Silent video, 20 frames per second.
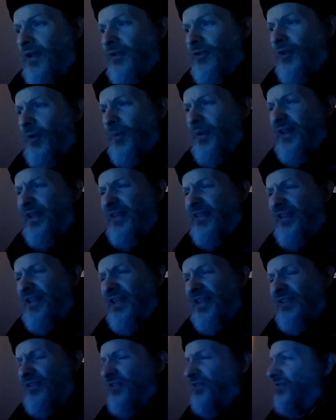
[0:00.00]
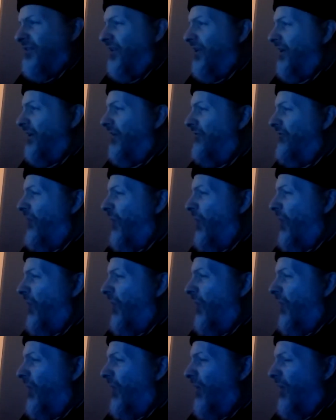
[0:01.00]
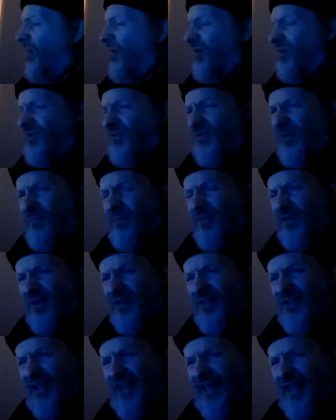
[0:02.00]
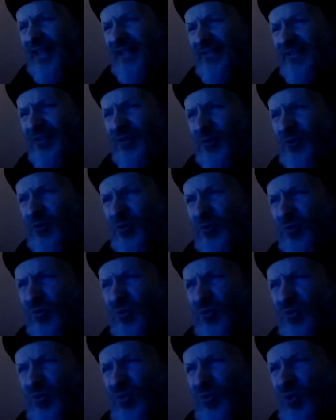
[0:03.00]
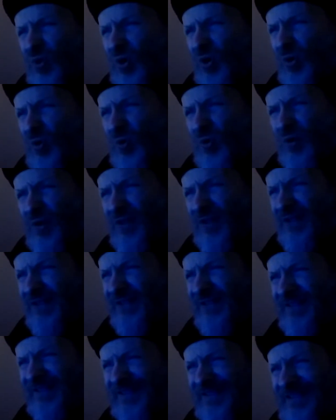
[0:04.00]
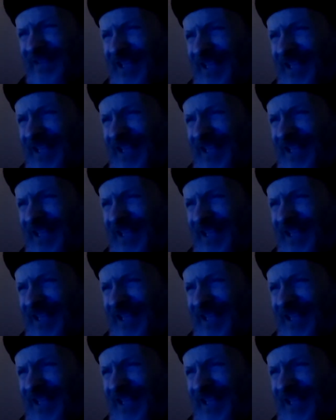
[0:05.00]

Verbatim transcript: knowing that the end is near for something and Crowan